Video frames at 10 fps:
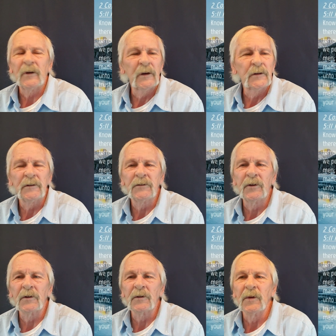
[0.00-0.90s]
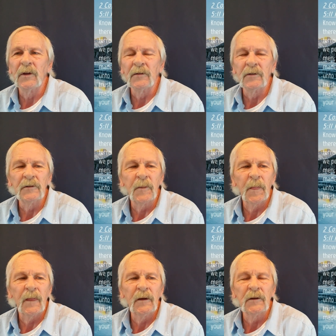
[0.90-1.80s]
And dearly beloved,
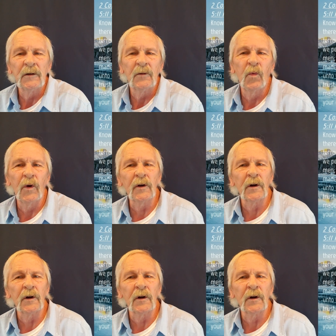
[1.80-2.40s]
what